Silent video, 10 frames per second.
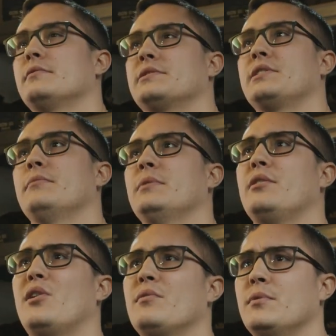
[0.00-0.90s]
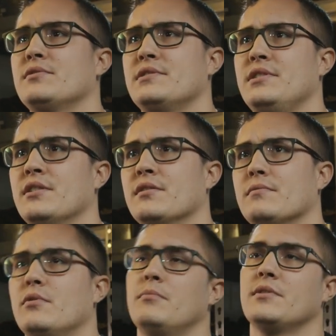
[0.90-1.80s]
let's see, I've been gone most of the year,
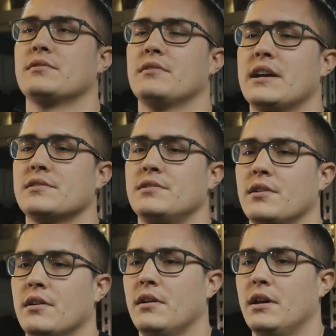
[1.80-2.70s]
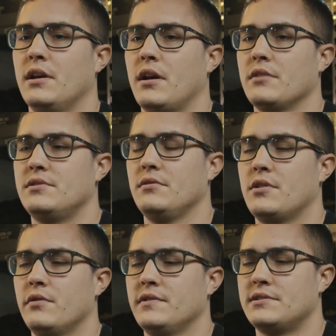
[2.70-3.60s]
most of the last year. I was doing
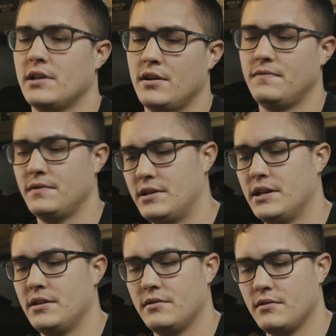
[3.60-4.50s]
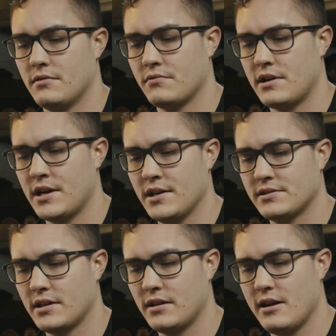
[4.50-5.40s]
COVID stuff, and then the
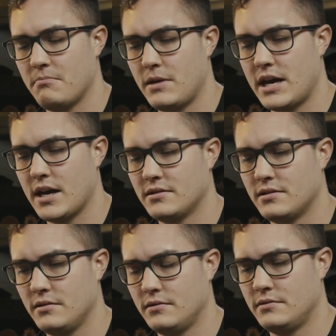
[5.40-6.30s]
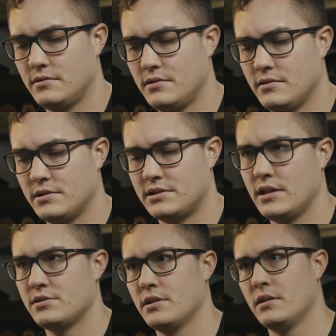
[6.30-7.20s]
riots. I got back you did
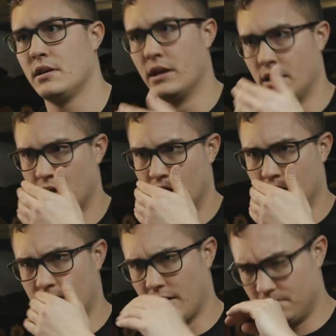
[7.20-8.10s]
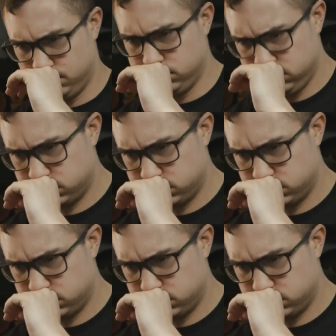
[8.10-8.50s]
COVID stuff? For the Guard?